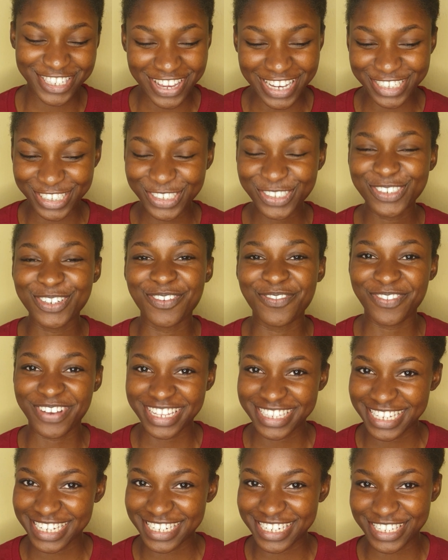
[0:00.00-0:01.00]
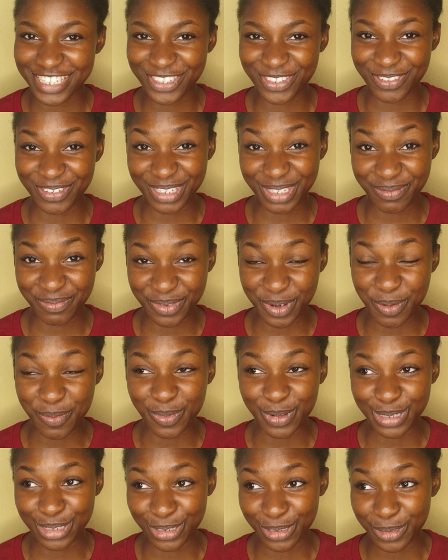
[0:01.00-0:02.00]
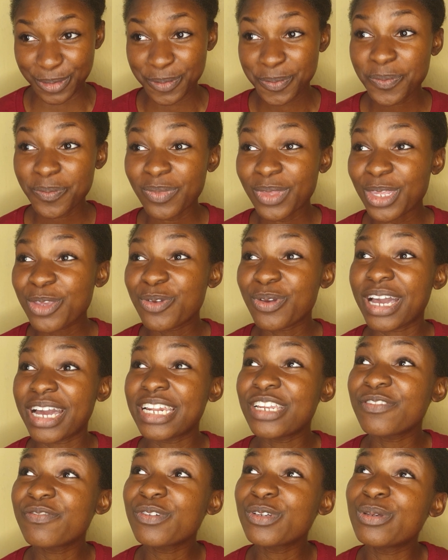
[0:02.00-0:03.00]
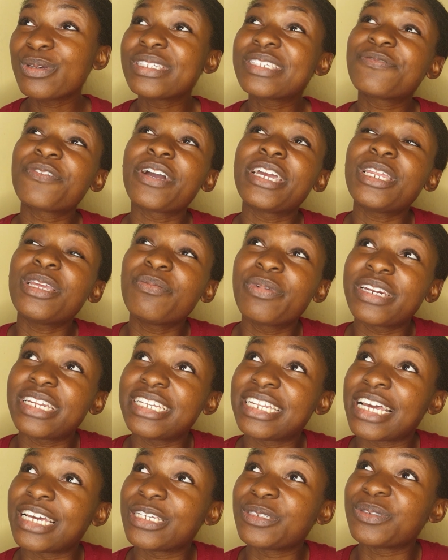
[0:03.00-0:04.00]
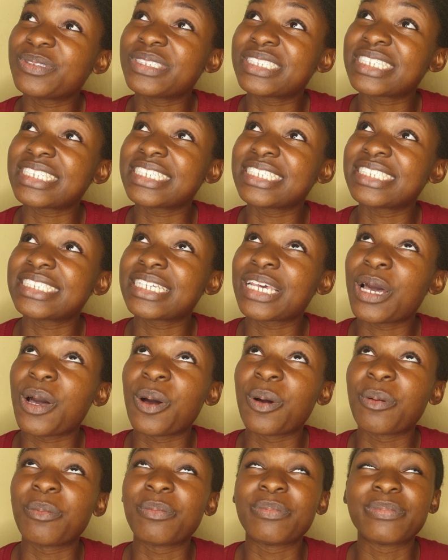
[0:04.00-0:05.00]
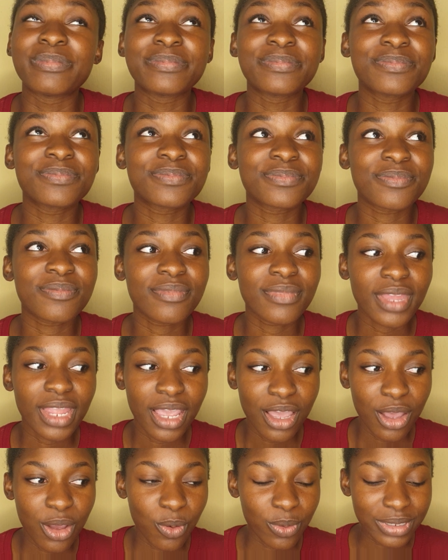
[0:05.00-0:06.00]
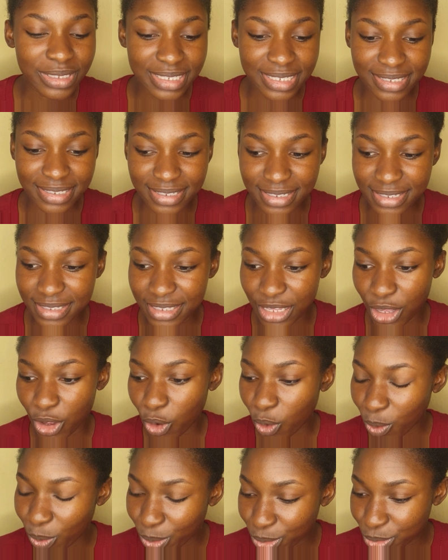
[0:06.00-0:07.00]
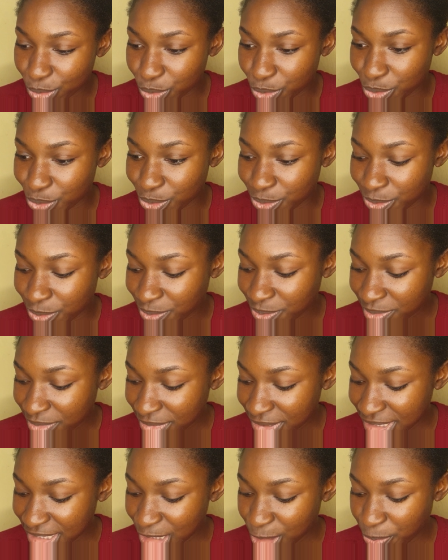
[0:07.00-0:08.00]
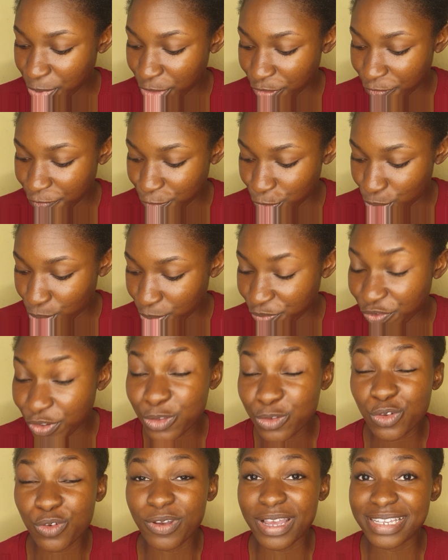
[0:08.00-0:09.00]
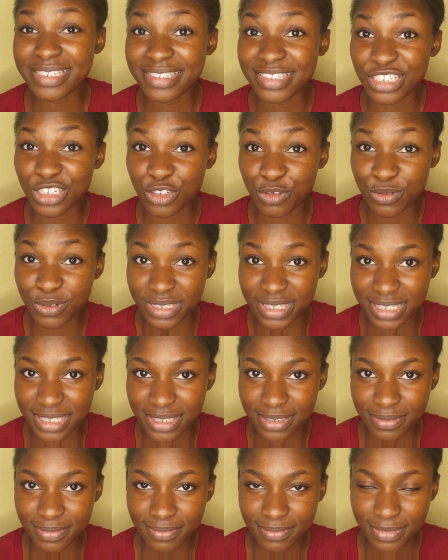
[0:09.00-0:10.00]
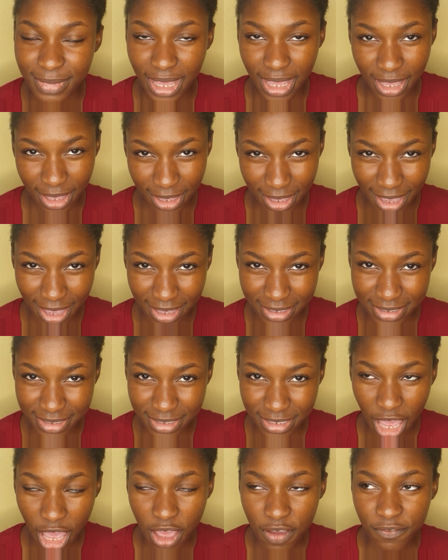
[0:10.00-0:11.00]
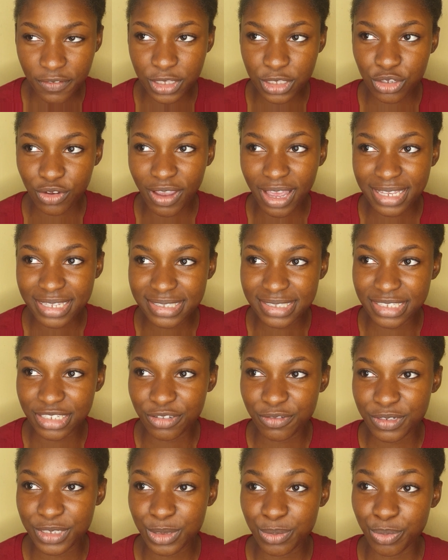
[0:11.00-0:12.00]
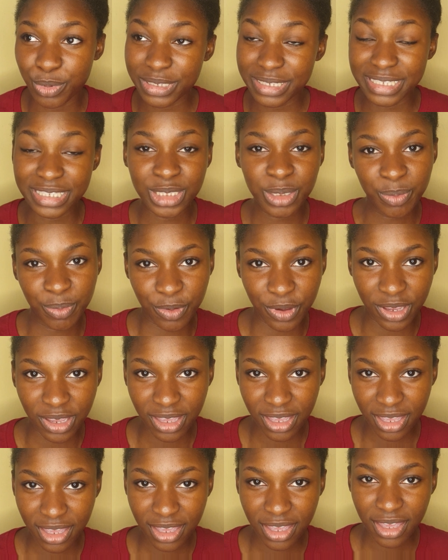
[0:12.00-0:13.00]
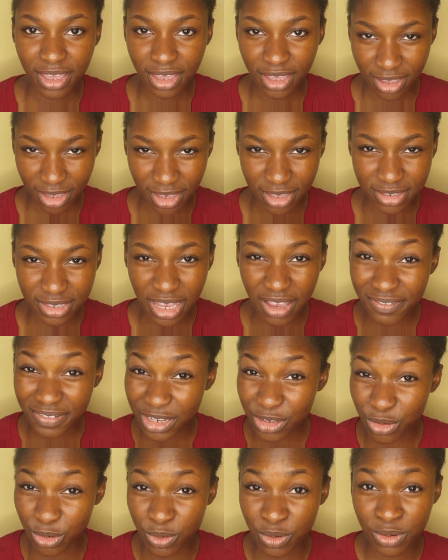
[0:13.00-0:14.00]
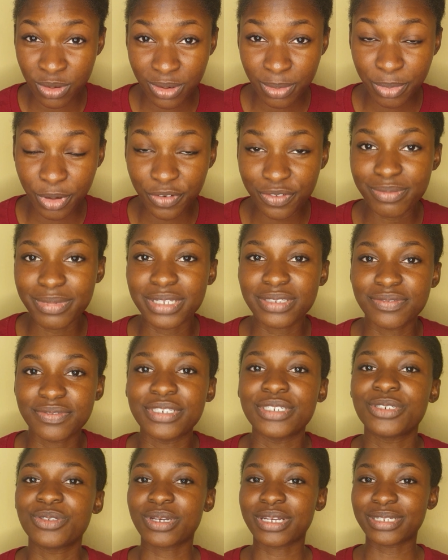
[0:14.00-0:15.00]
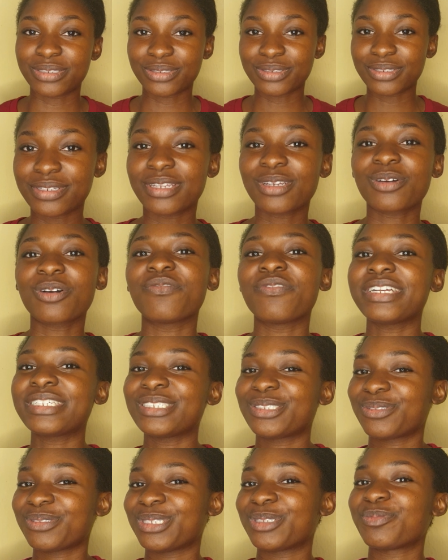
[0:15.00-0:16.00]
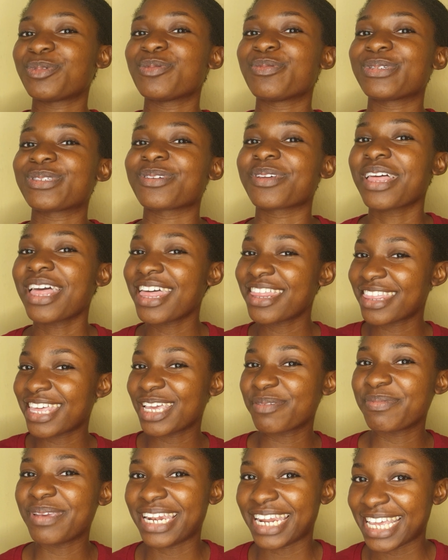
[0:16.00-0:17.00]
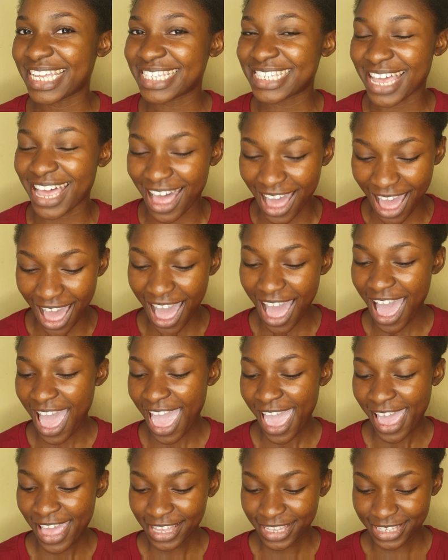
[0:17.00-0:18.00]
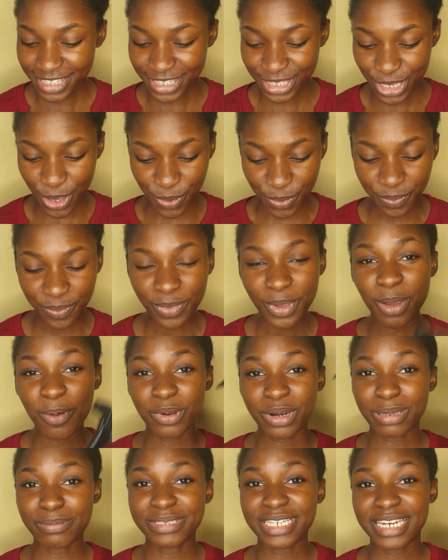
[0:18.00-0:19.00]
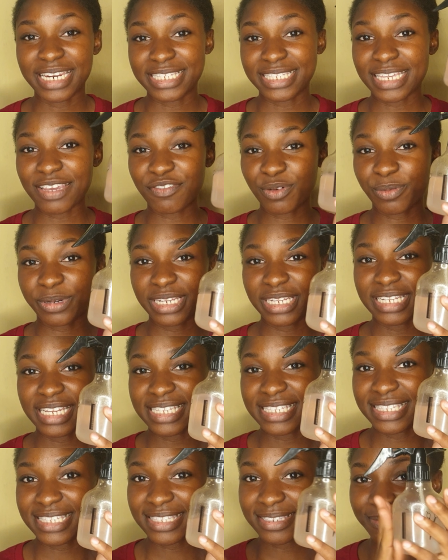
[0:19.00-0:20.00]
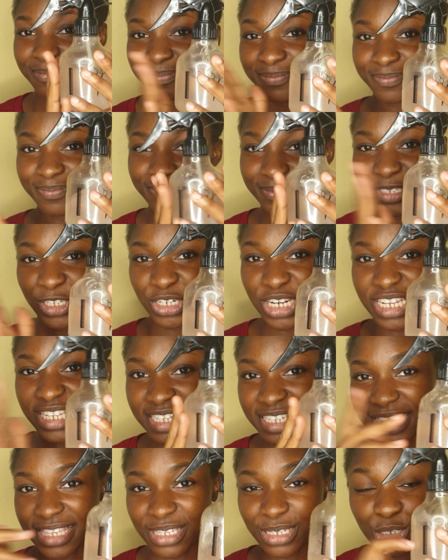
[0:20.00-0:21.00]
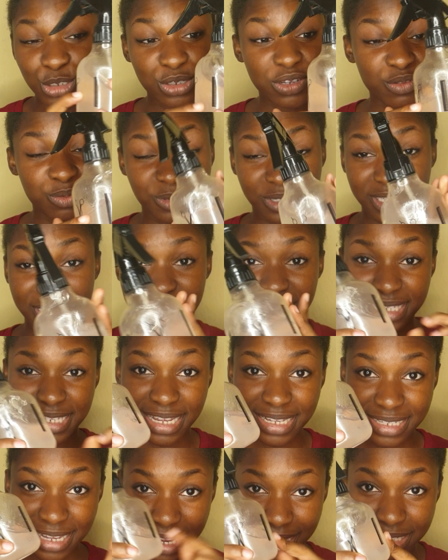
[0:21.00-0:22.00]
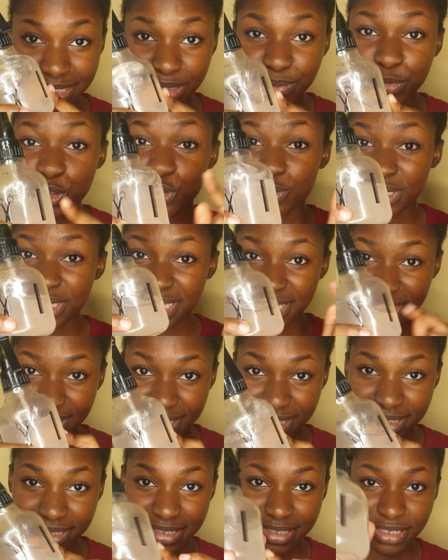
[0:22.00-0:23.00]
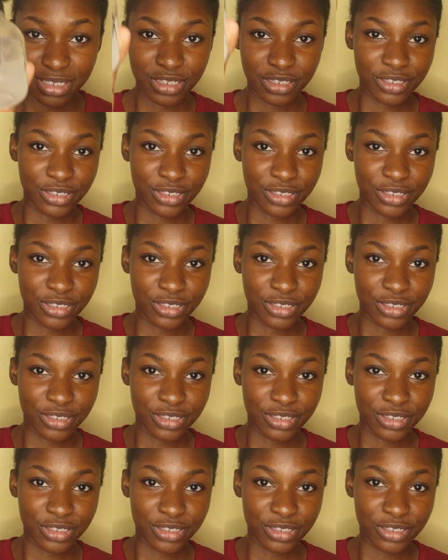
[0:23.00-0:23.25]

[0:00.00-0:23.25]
I just converted it to a spray bottle. You can even use, for anybody that uses what is this thing called? This perfume, Victoria's Secret. Yes, Victoria's Secret body spray. Yes, after your perfume has finished, you can convert it to a spray bottle. Thank me later. So what I'm saying is, everybody needs, you need this. It doesn't have to be this exact kind, but you need this.